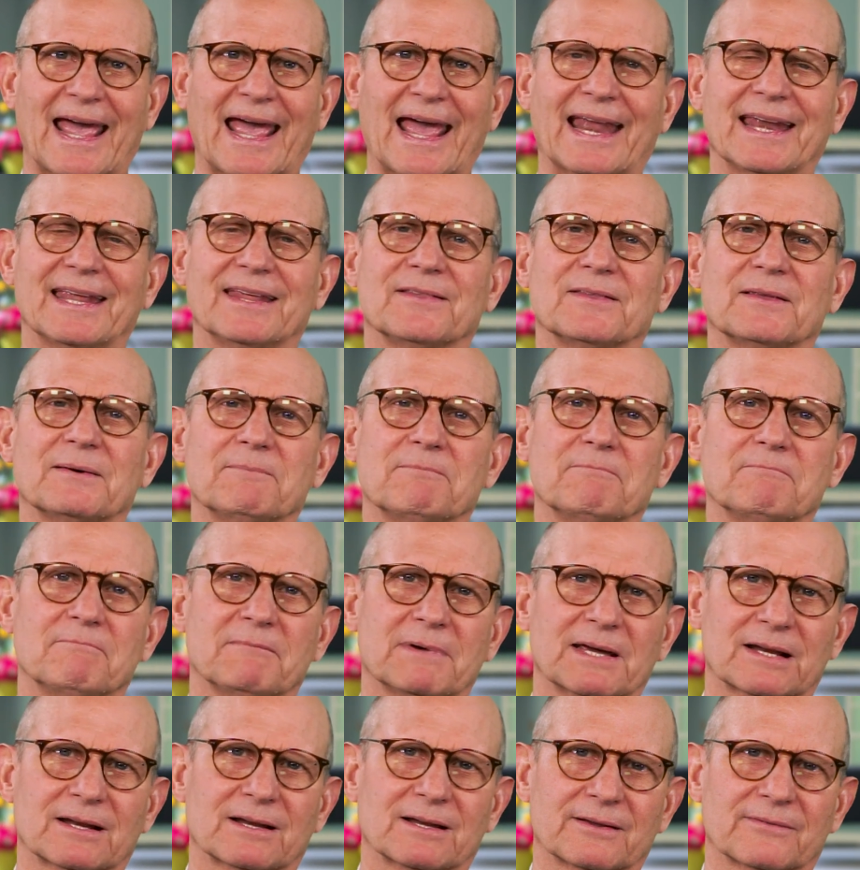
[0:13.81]
And in the
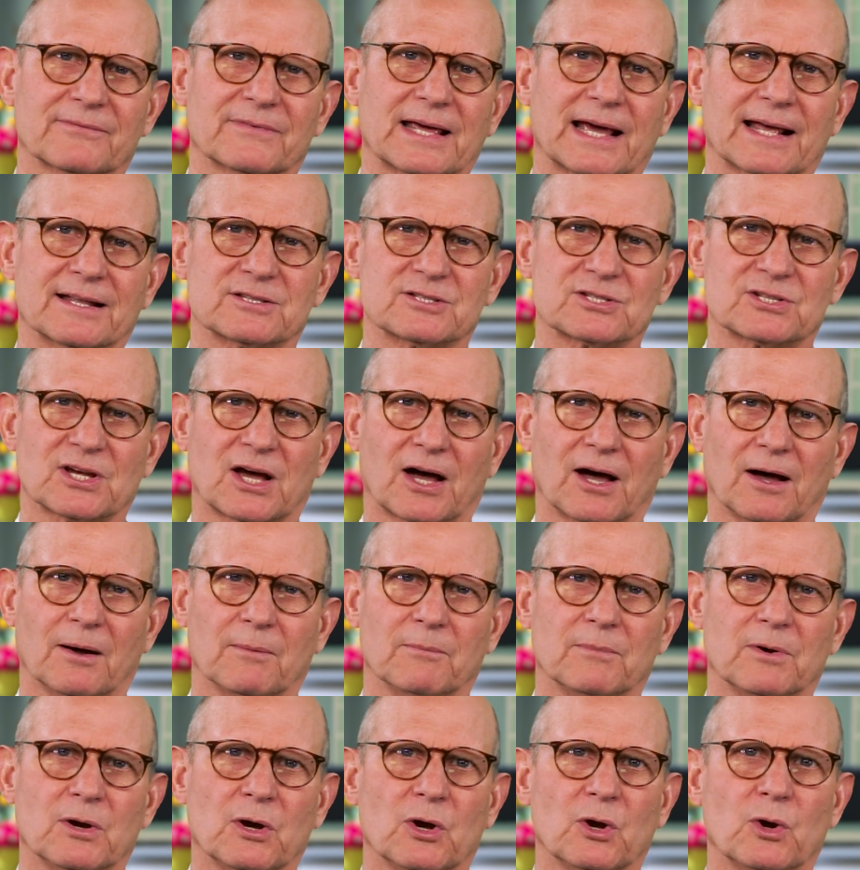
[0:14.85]
middle of that
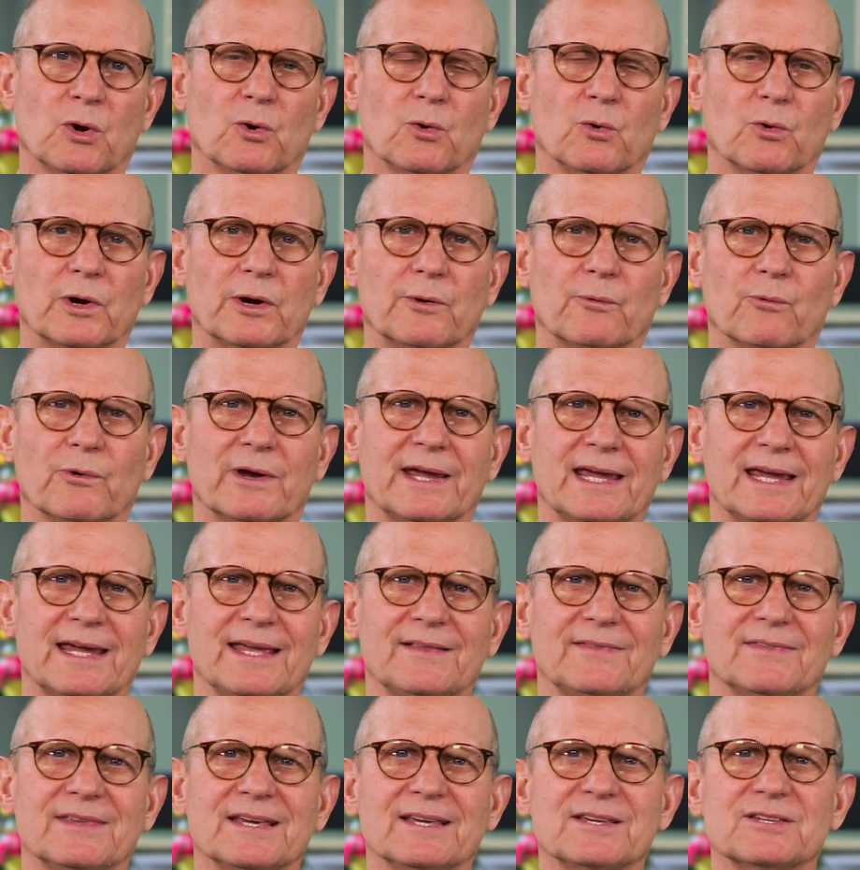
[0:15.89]
psalm, we
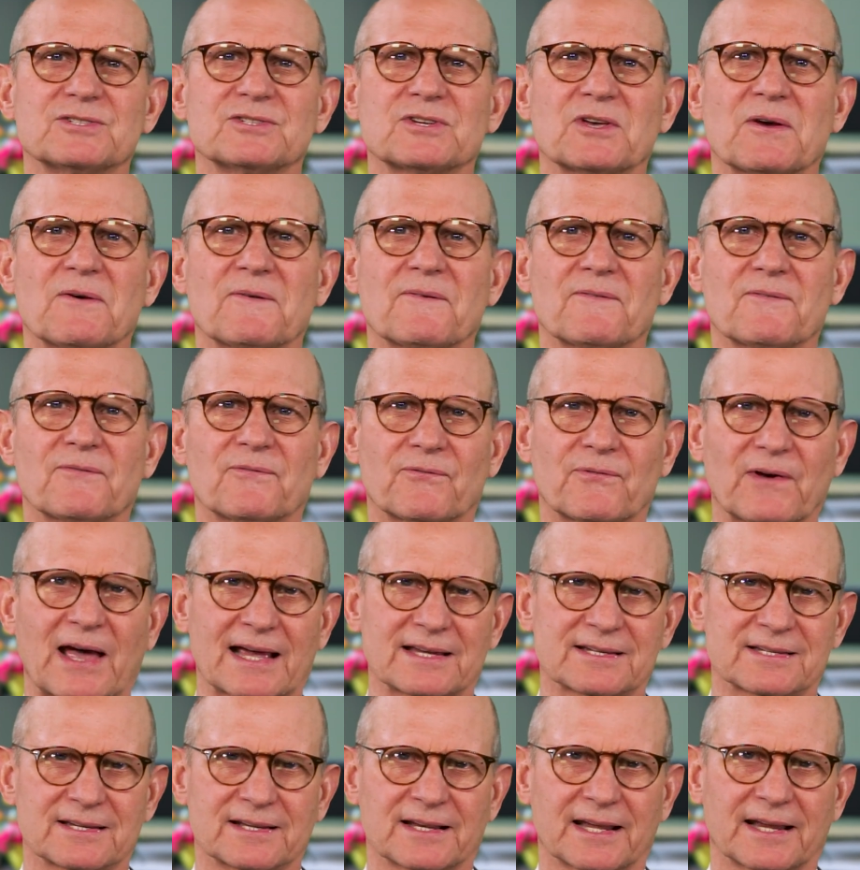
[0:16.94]
read these
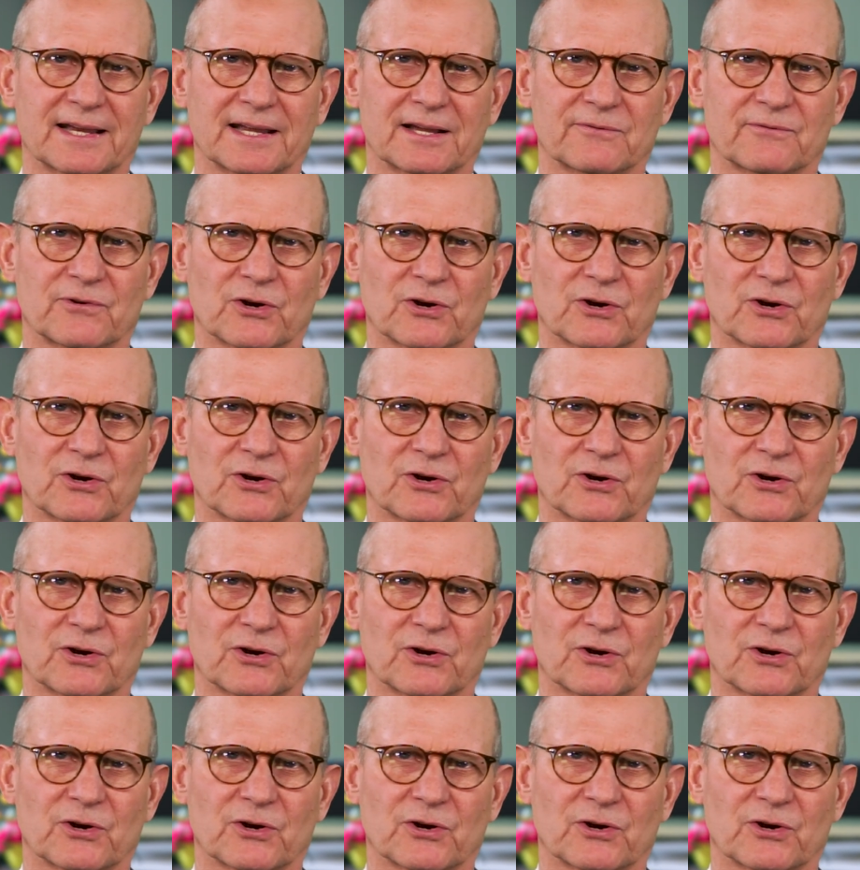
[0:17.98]
fascinating